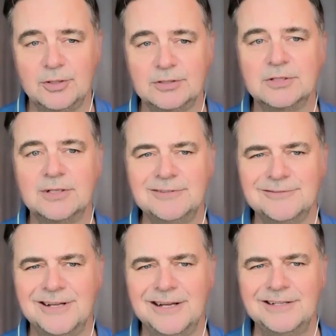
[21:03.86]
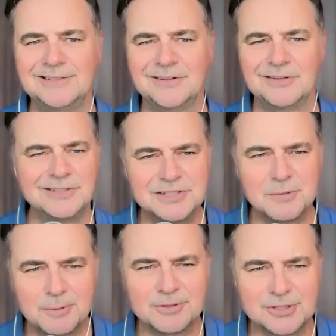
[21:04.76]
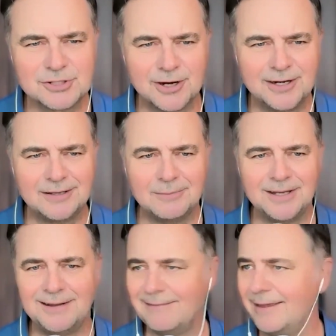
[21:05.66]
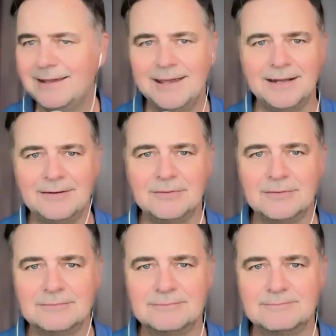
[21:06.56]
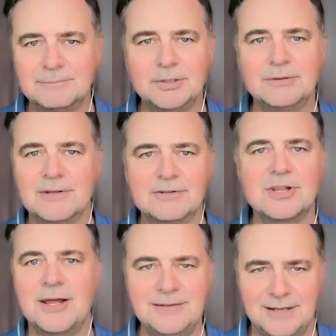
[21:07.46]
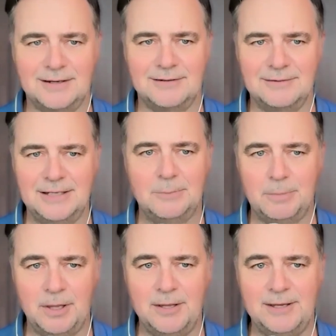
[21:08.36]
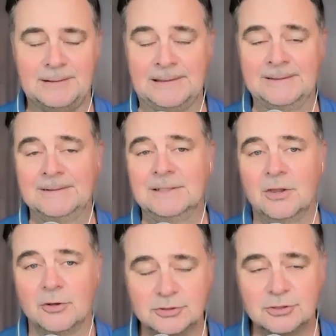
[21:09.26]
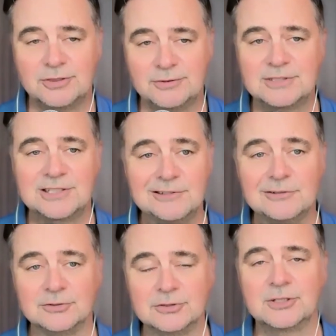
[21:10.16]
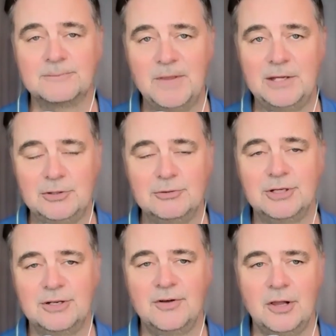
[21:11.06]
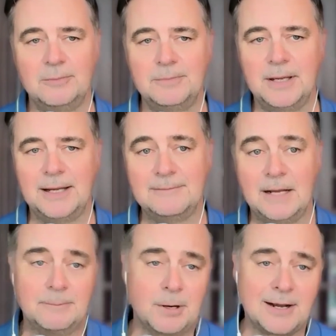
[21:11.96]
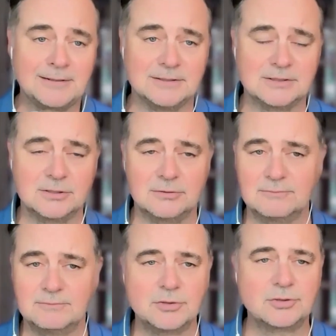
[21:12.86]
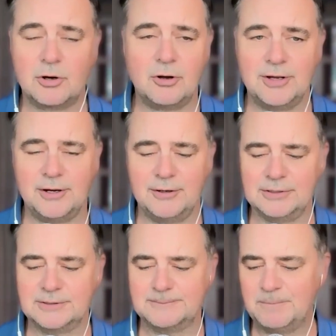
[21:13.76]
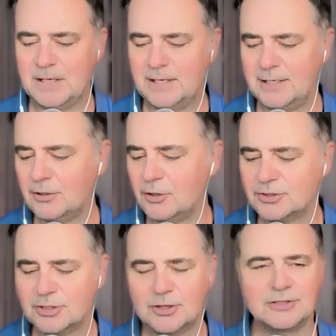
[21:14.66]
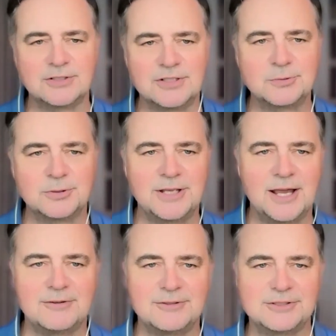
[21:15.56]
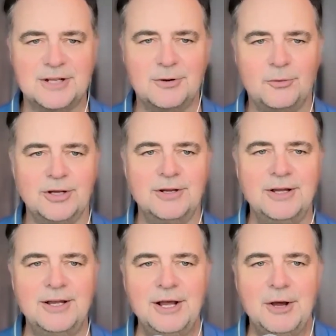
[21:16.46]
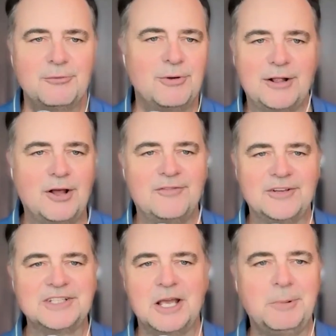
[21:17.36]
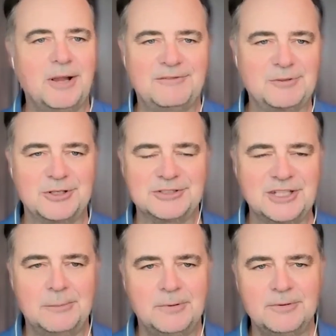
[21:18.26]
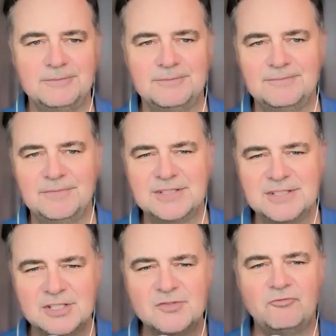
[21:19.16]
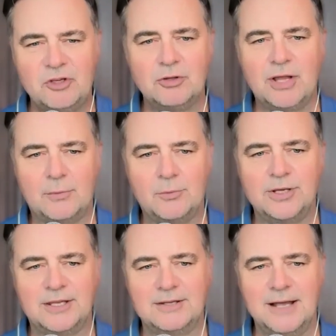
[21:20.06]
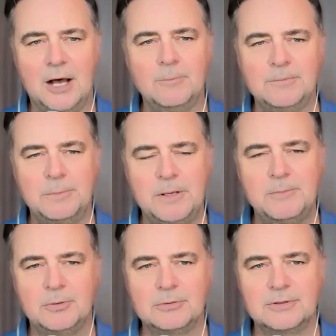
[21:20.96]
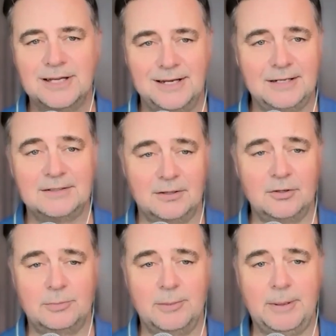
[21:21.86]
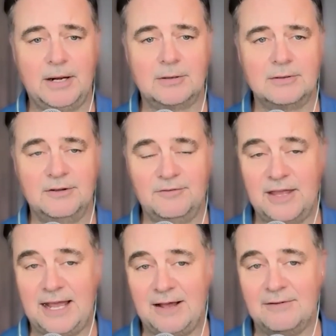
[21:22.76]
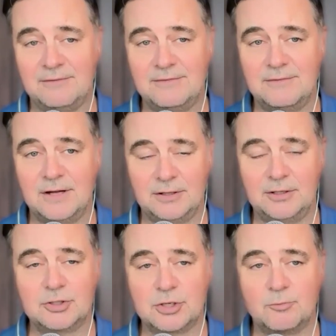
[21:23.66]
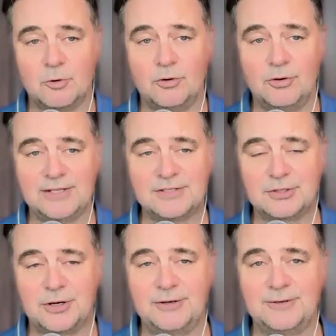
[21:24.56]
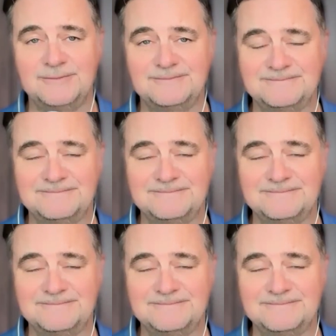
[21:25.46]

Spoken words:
who thinks, oh, so this is the person training me, and they can't even put their slide deck into play. Those are skills that you can develop and practice. So those are all areas. And any closing thoughts on this one, Kathryn? Because I don't want to rattle off example after example. Does this feel like we helped people connect a little bit better if they have a leadership role as a trainer?